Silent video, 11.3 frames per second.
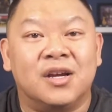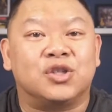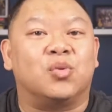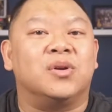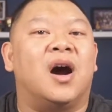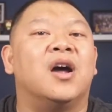
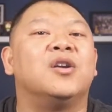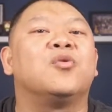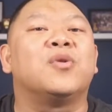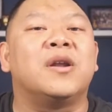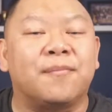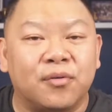So an
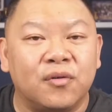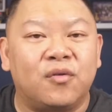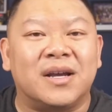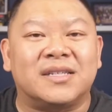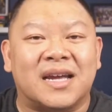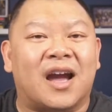underwritten
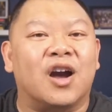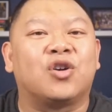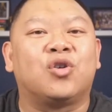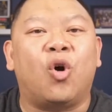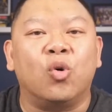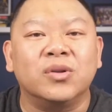approval is like a
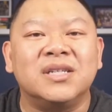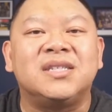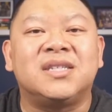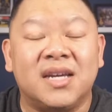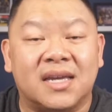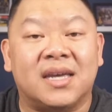golden
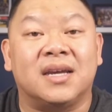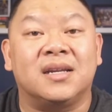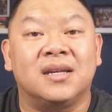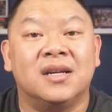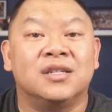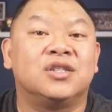
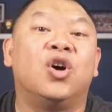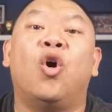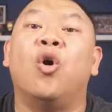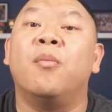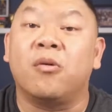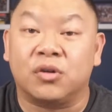ticket to
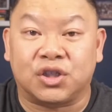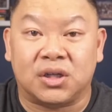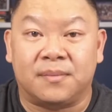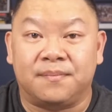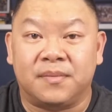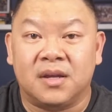home ownership.